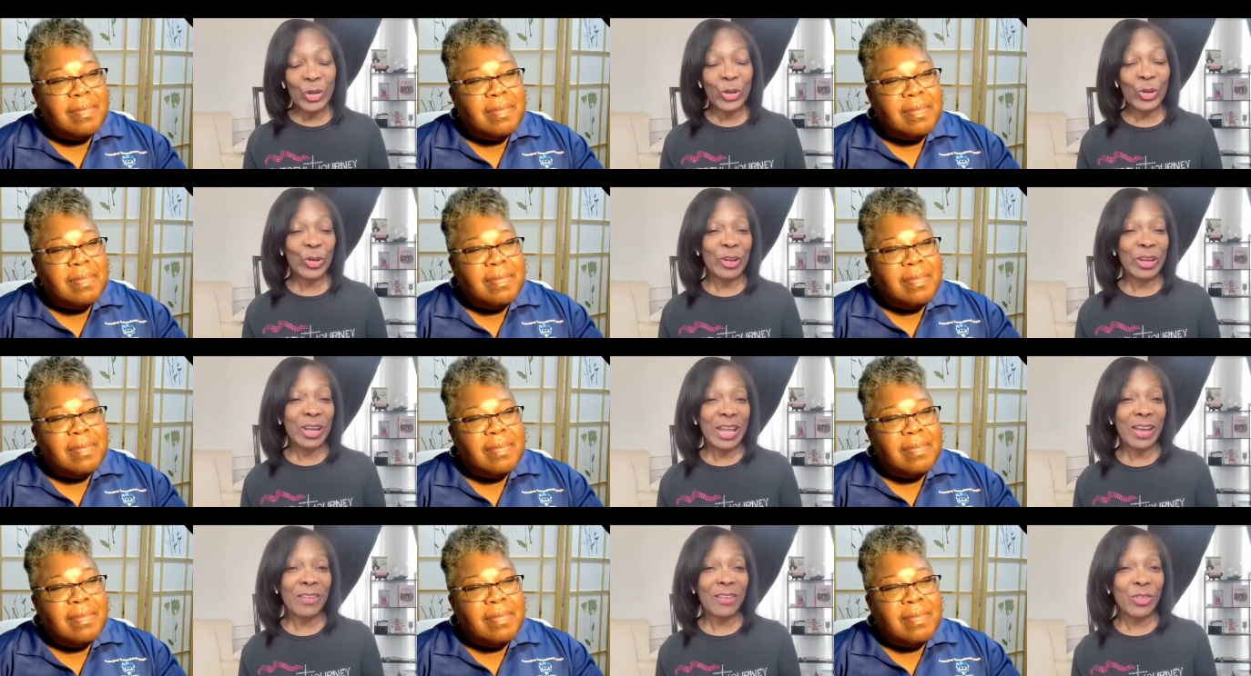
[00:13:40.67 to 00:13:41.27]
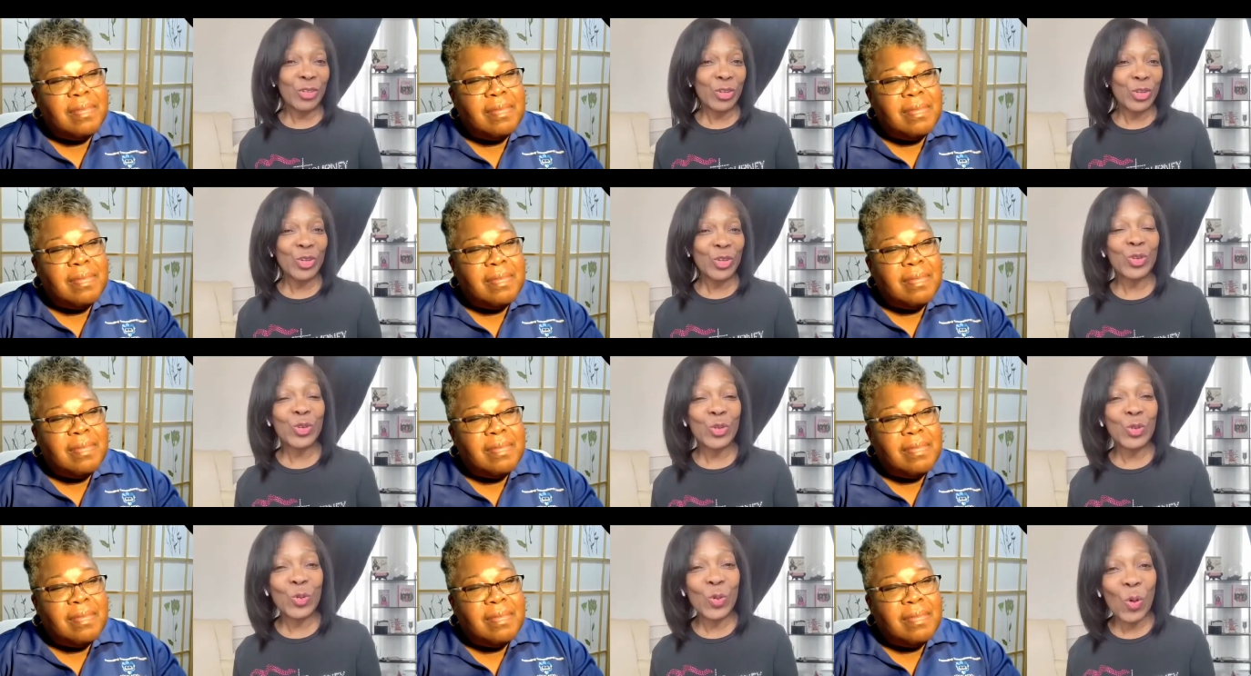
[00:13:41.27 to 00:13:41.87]
Speaker 1: You're never
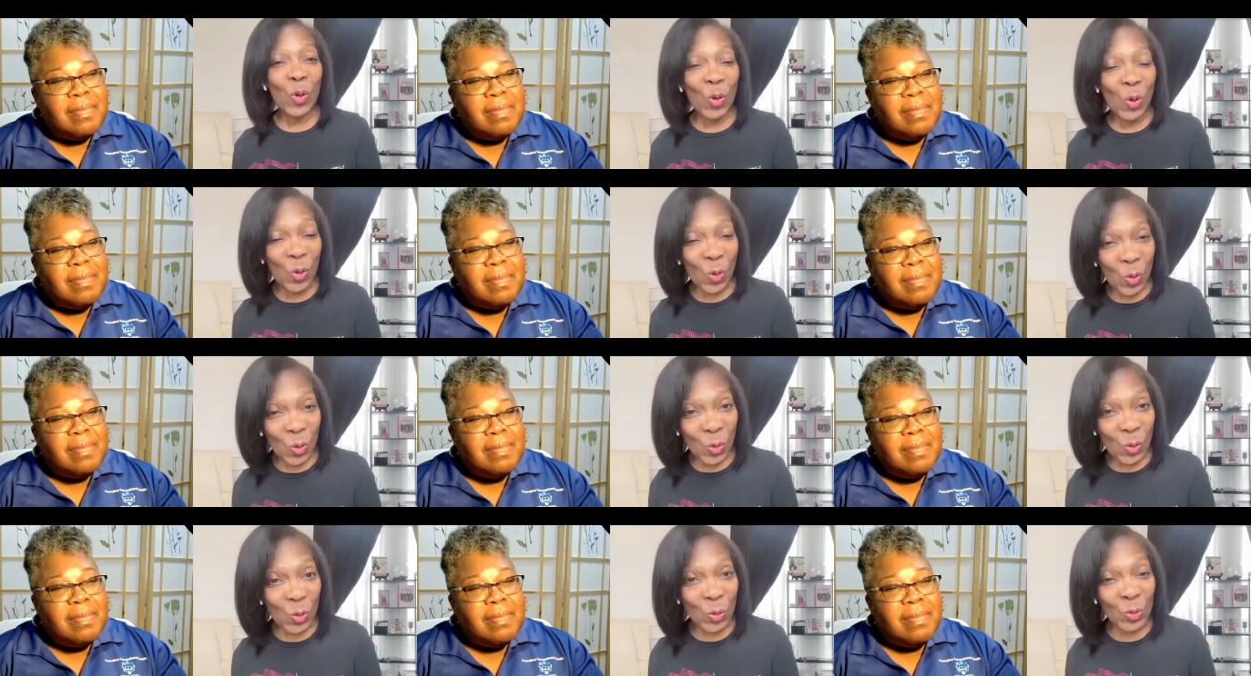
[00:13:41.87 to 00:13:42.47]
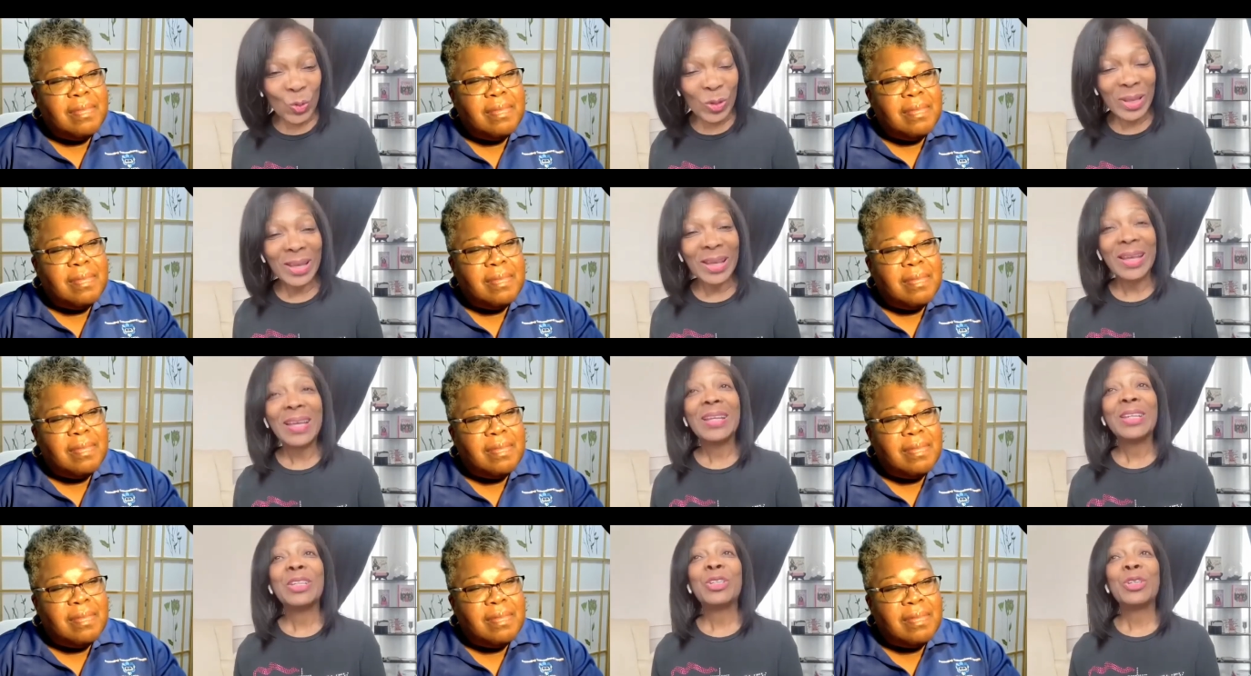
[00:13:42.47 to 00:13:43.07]
too old
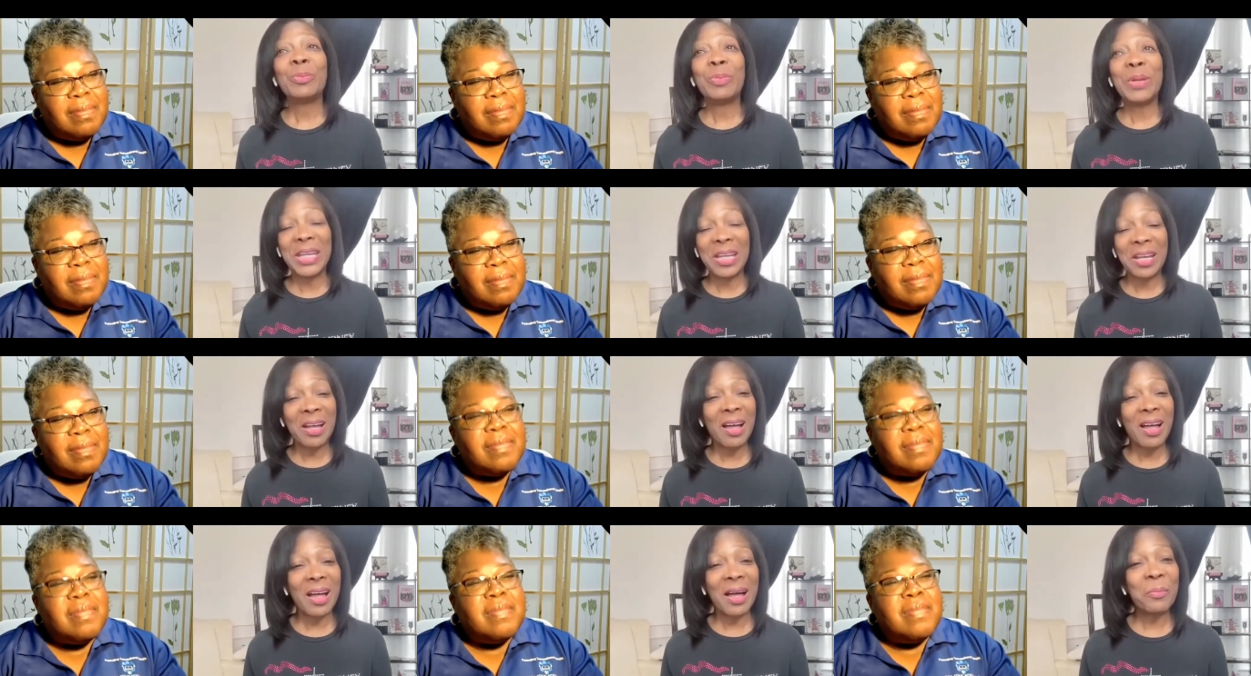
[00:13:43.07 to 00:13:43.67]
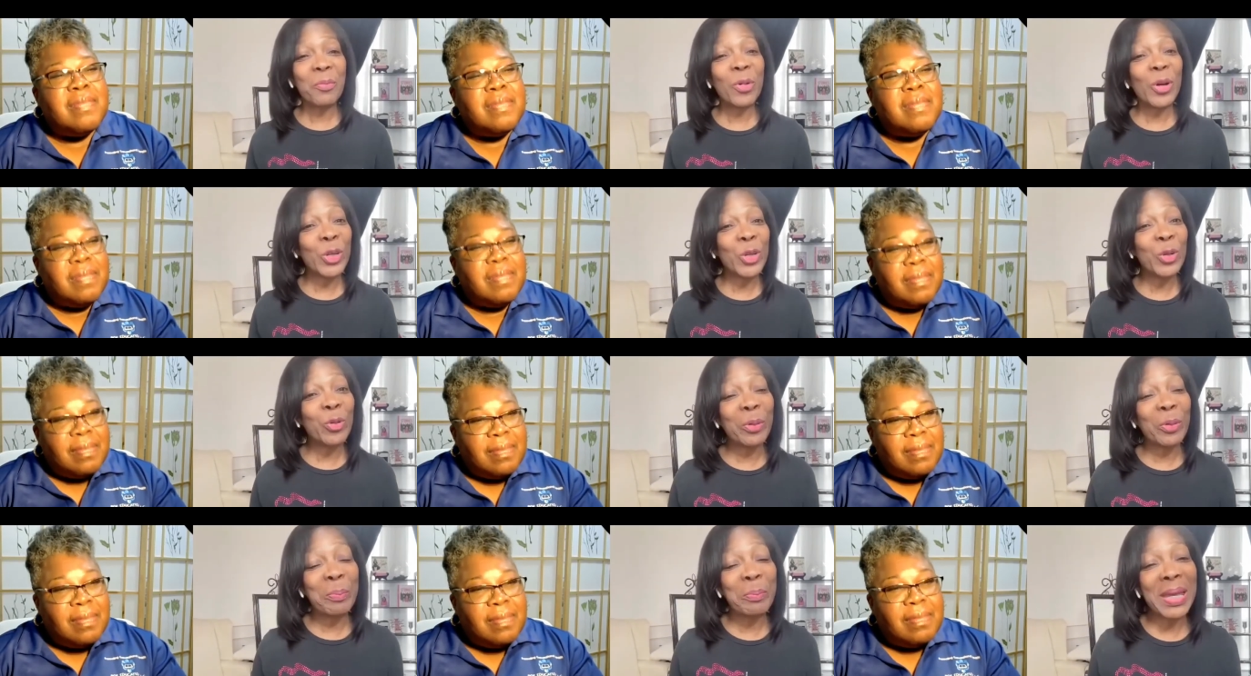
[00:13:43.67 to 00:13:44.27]
to become what
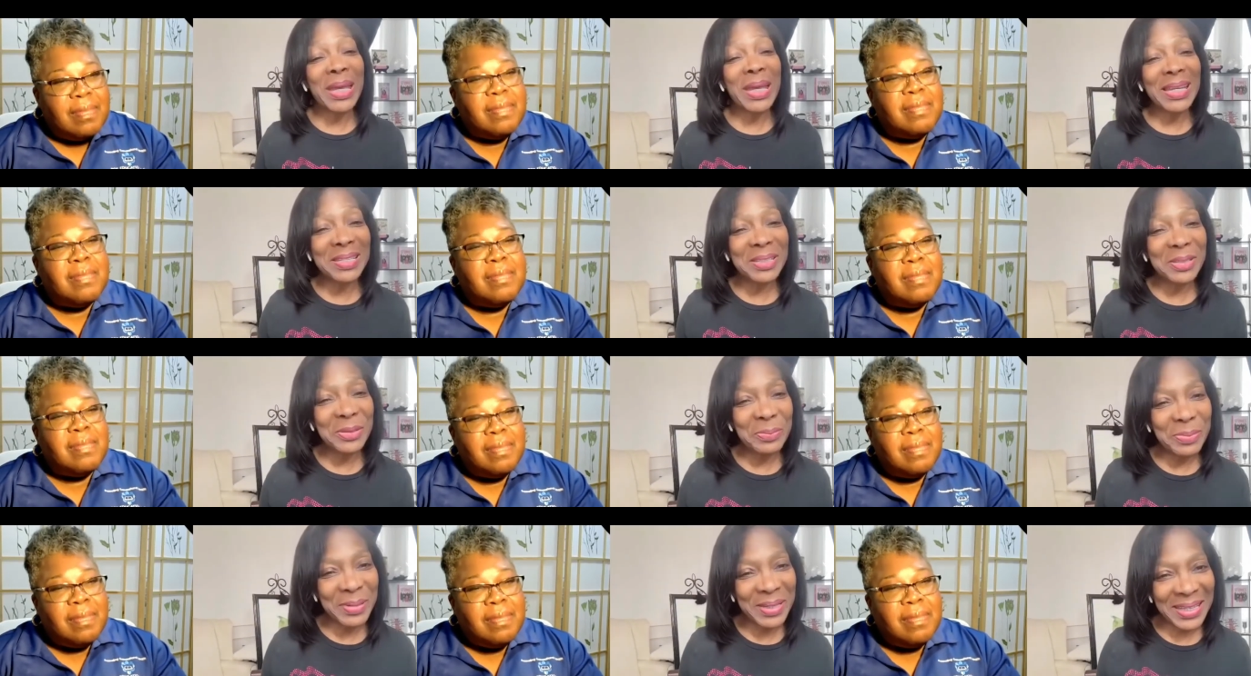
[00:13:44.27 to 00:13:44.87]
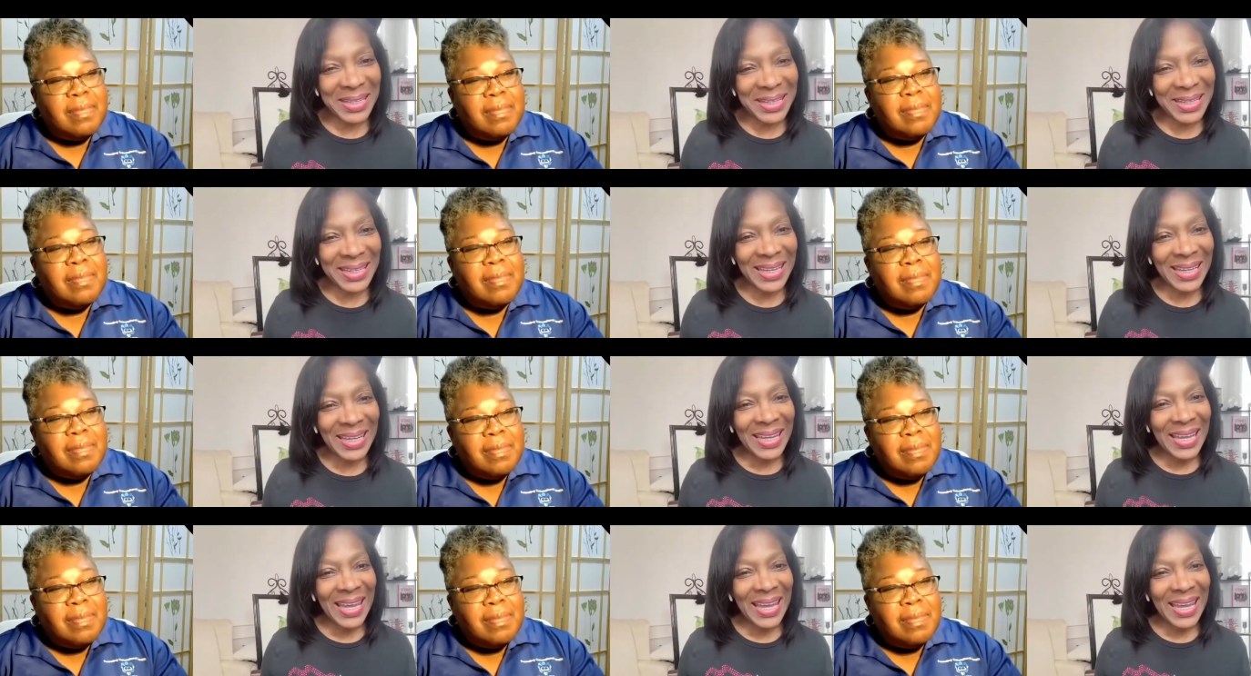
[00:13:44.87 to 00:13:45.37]
you were meant to be.